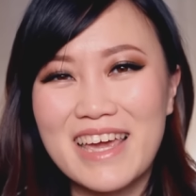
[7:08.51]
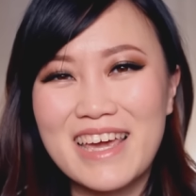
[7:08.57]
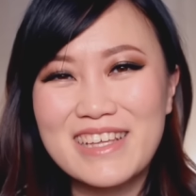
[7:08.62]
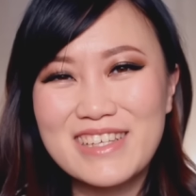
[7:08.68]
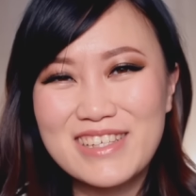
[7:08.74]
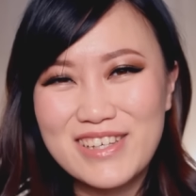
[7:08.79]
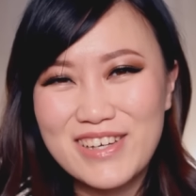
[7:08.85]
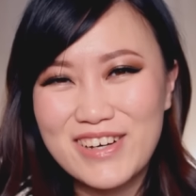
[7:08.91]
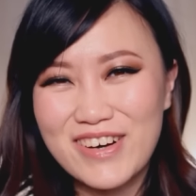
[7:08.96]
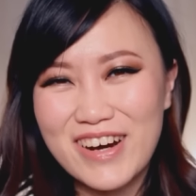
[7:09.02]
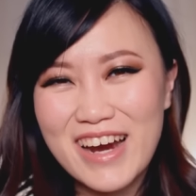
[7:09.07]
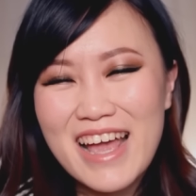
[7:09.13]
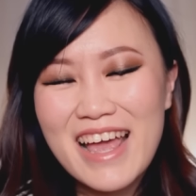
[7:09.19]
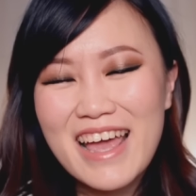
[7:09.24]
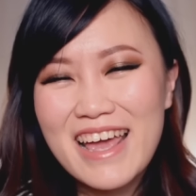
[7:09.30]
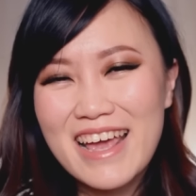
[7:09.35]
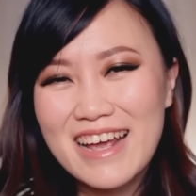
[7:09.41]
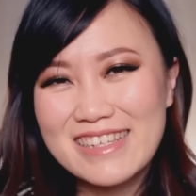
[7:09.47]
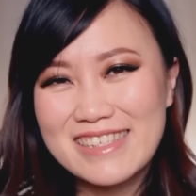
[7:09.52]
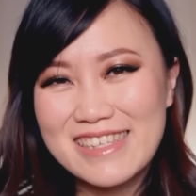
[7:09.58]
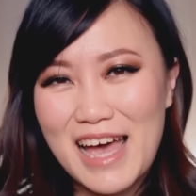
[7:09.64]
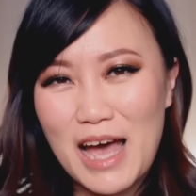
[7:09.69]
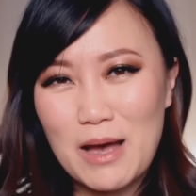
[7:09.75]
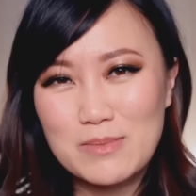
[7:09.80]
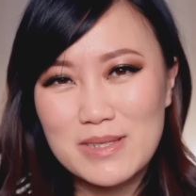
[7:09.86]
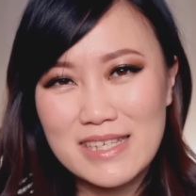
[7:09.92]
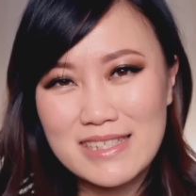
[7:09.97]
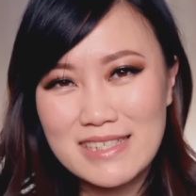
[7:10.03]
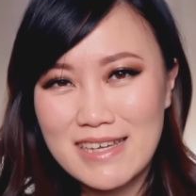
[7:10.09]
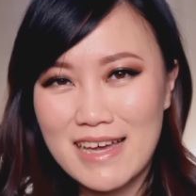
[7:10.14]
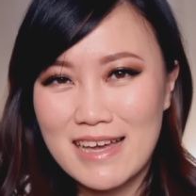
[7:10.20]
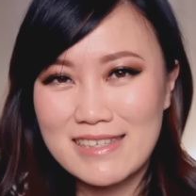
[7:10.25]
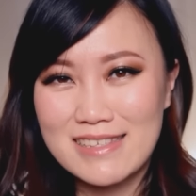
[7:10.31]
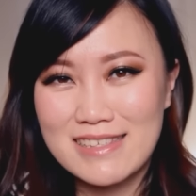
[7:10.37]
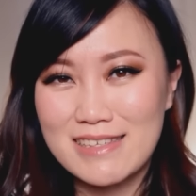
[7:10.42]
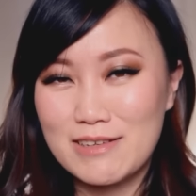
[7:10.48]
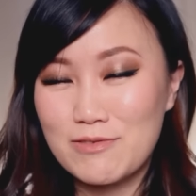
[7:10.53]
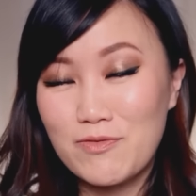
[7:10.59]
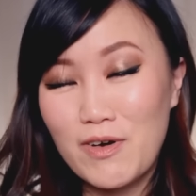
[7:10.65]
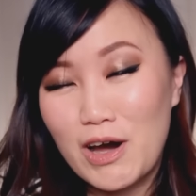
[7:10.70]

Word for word: in your exams and tests and